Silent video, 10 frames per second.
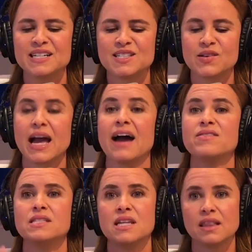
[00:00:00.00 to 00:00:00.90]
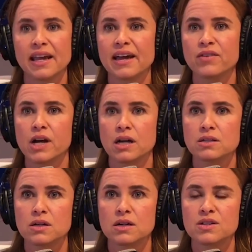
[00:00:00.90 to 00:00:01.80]
So yeah, I've seen like every
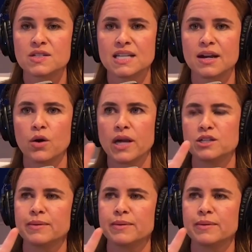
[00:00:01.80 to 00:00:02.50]
concert under the sun. Okay.